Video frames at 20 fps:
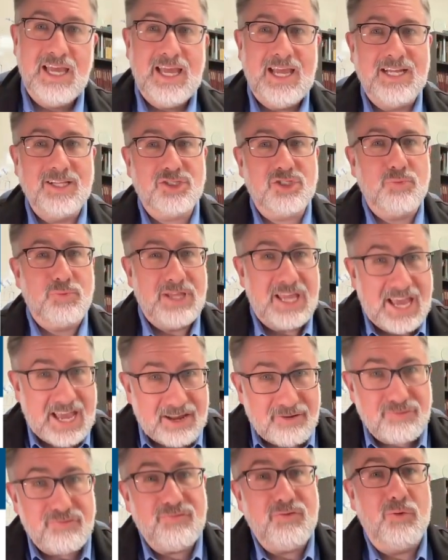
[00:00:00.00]
And so we
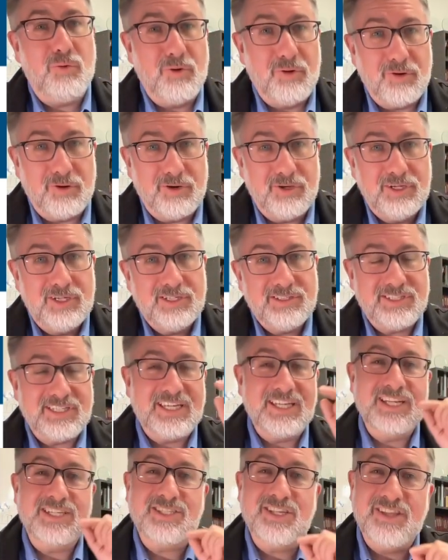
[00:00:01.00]
add four to
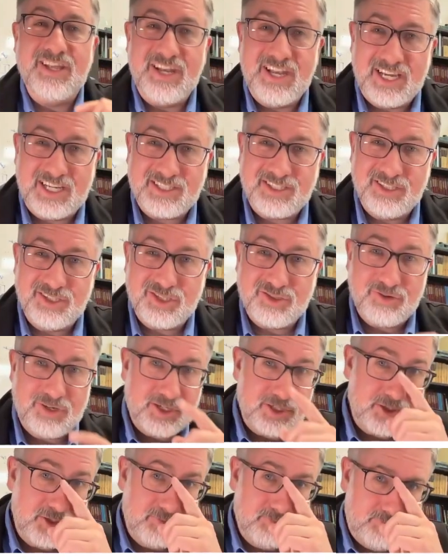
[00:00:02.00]
get us to the next
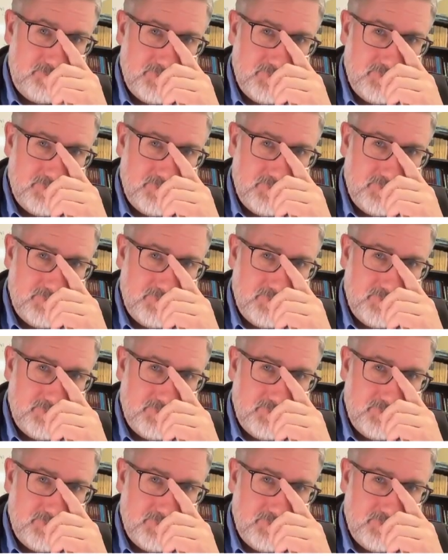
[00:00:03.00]
instruction.